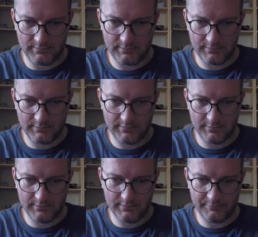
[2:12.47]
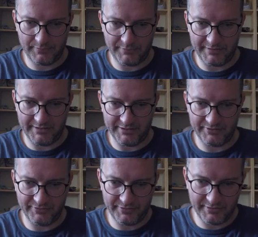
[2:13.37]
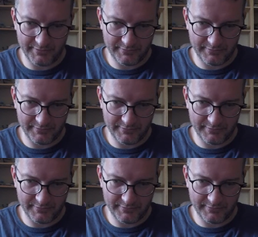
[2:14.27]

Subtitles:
Okay, probably need a sudo.